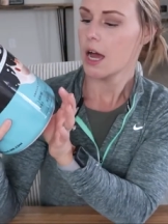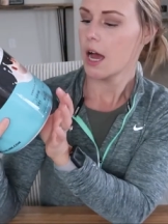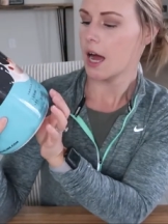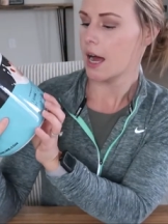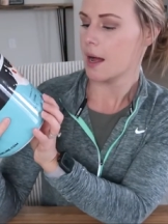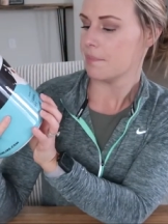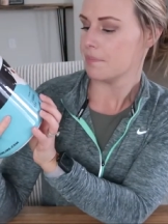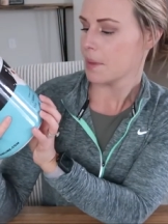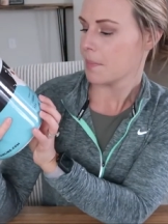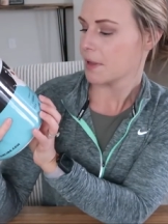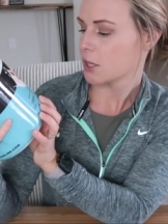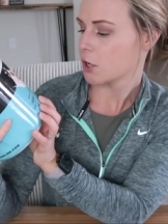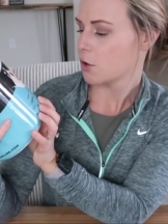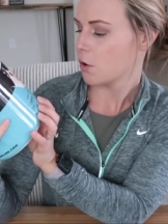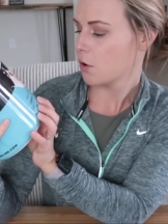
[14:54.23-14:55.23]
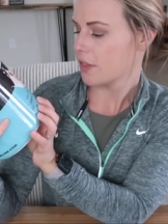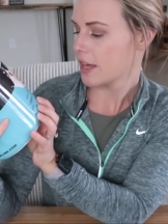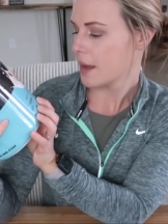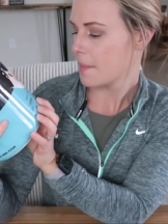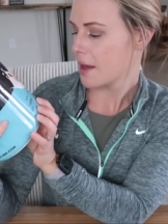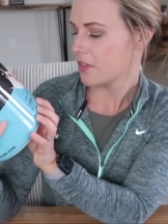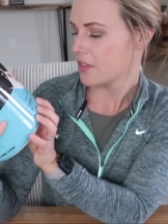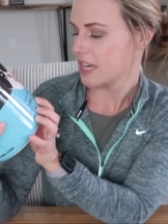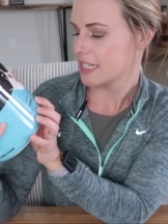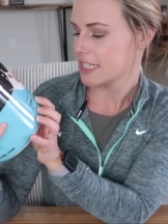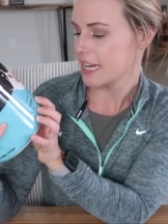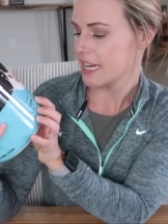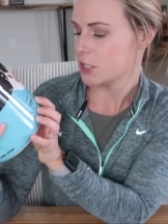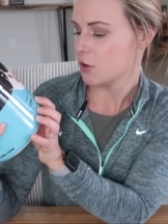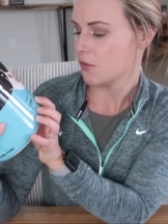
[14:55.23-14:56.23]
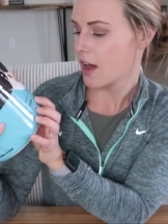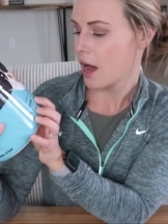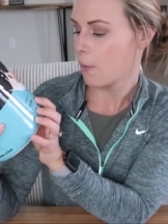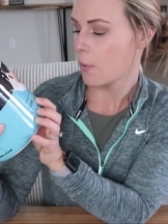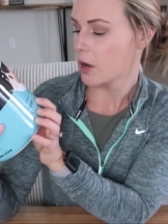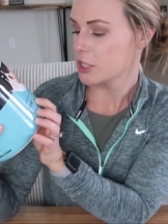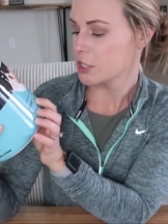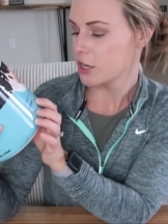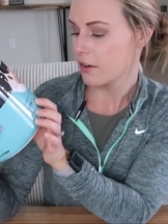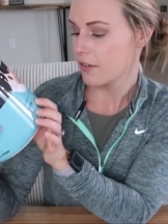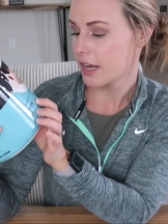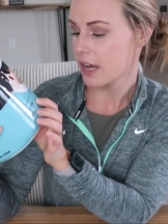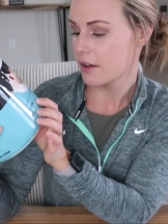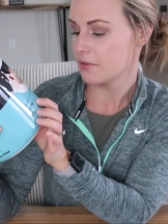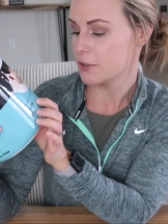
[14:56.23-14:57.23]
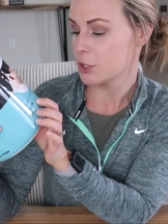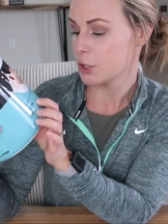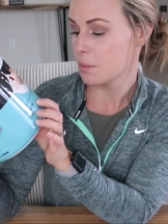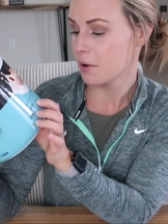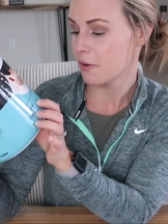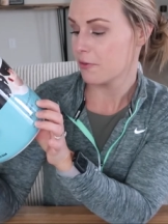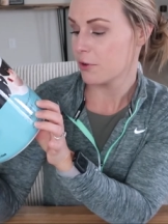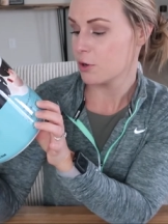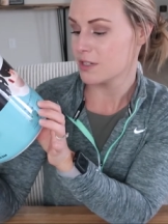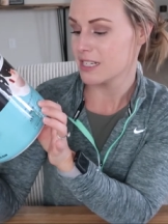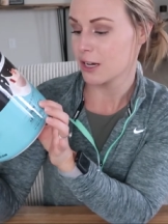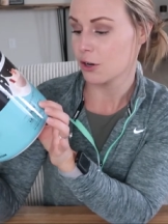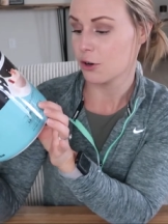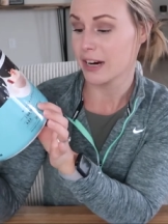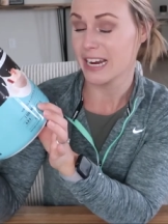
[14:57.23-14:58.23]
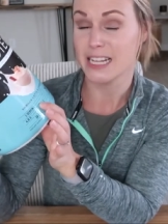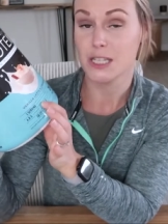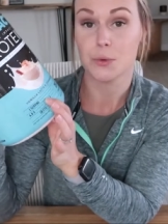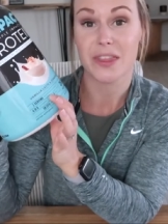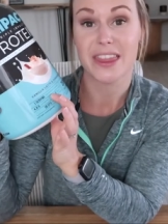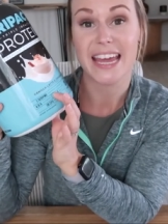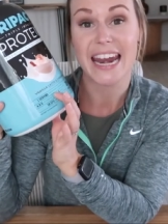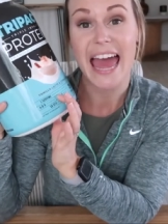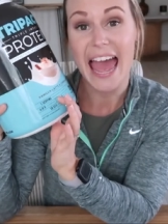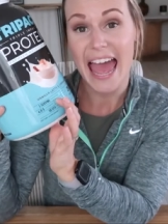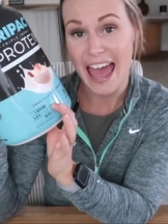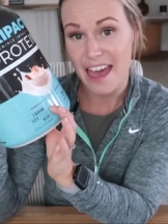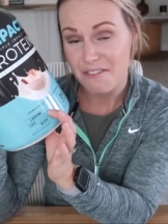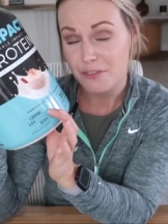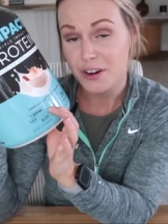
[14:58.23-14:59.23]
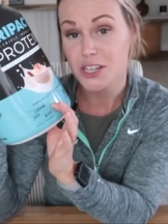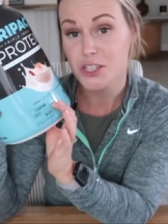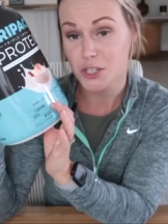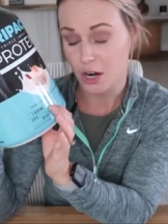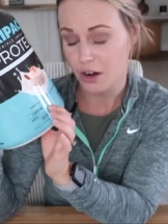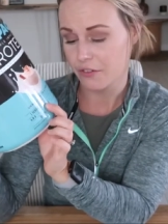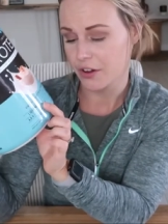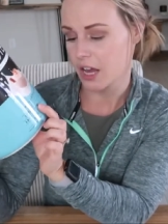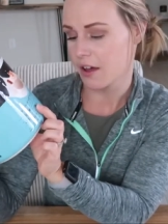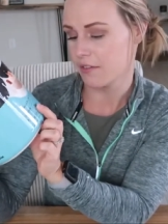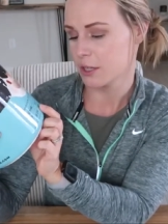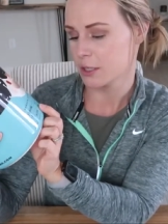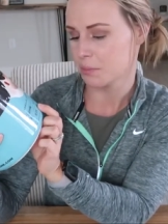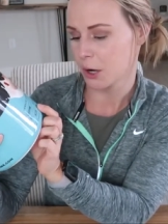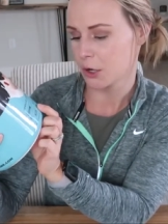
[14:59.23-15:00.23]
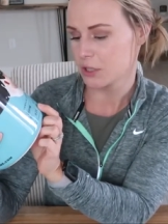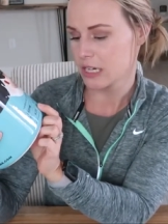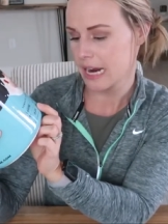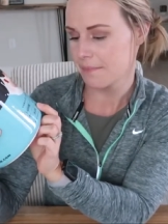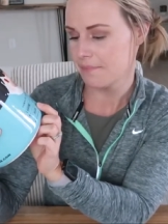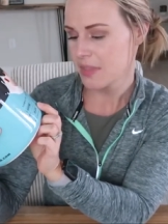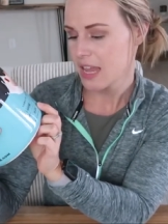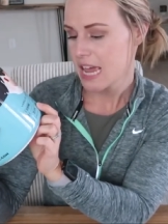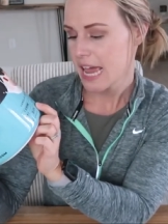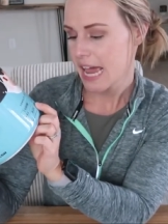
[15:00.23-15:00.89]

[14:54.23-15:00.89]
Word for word: Um, but the cool thing about this is you've got one serving of superfoods and greens within every serving of this protein.